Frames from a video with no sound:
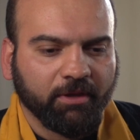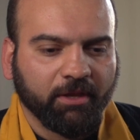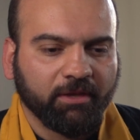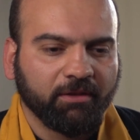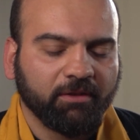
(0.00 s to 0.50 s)

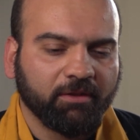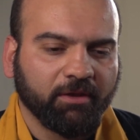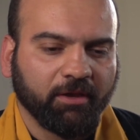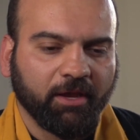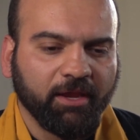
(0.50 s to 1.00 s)
And
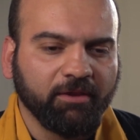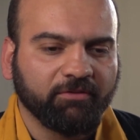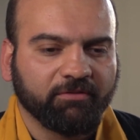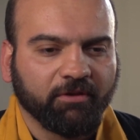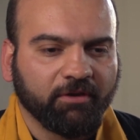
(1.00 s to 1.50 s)
I
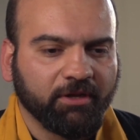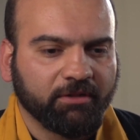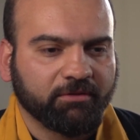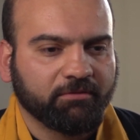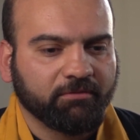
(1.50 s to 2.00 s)

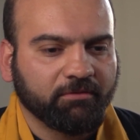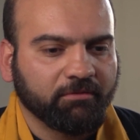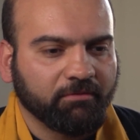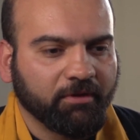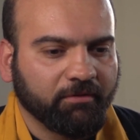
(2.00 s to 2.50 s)
started
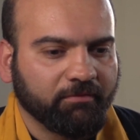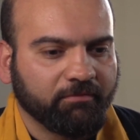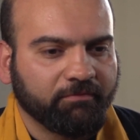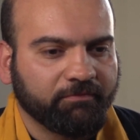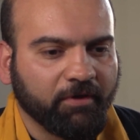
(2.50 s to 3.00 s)

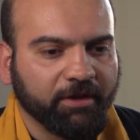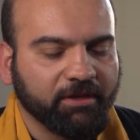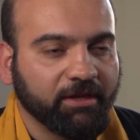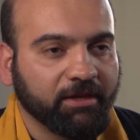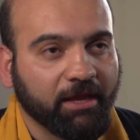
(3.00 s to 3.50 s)

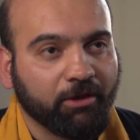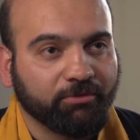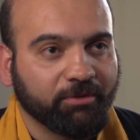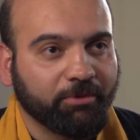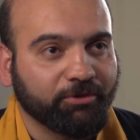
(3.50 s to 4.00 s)
finding
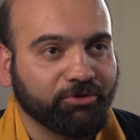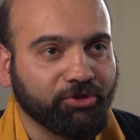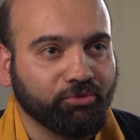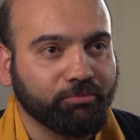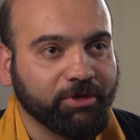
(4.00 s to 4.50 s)
out about
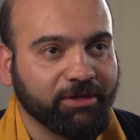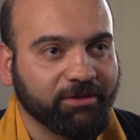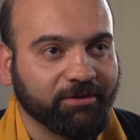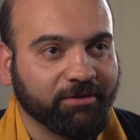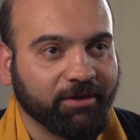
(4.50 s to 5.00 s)
new
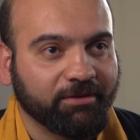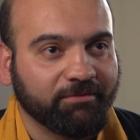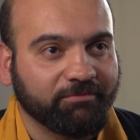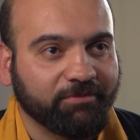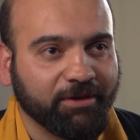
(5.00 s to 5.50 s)
me
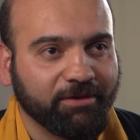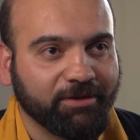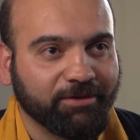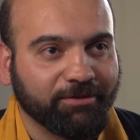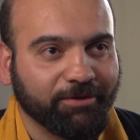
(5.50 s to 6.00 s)
and
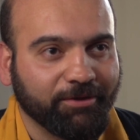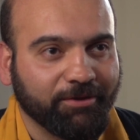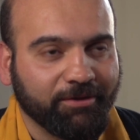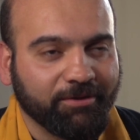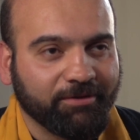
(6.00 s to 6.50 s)
finding
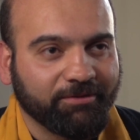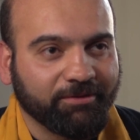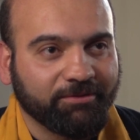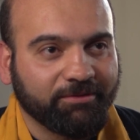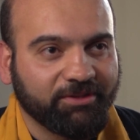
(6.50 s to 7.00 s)

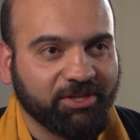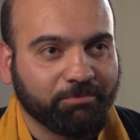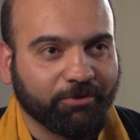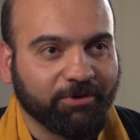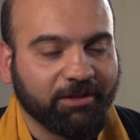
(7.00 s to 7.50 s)

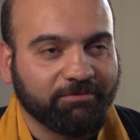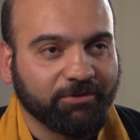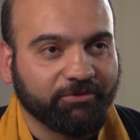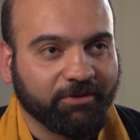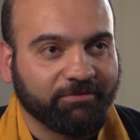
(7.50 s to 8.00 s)
deeper
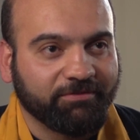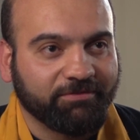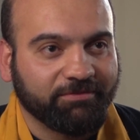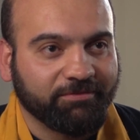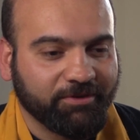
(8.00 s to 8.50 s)
levels
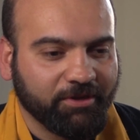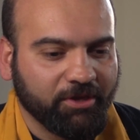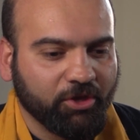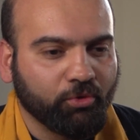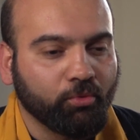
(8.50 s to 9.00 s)
of
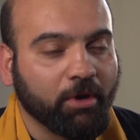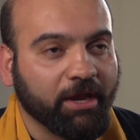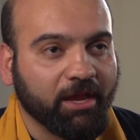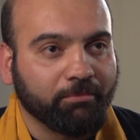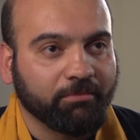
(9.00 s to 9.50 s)
who
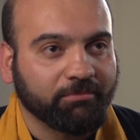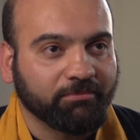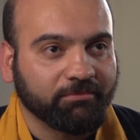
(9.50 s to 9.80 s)
I am.